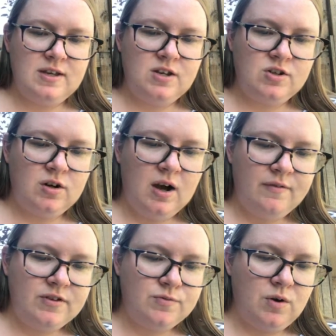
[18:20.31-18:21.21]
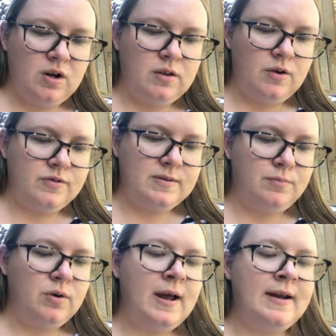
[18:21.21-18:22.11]
he took off his work clothes and
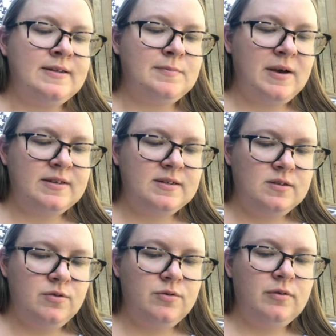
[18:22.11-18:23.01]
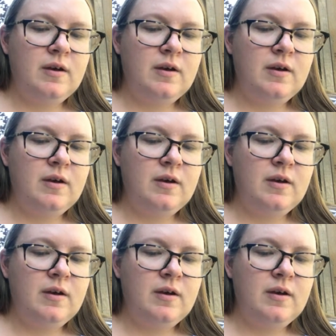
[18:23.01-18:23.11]
put on his best suit.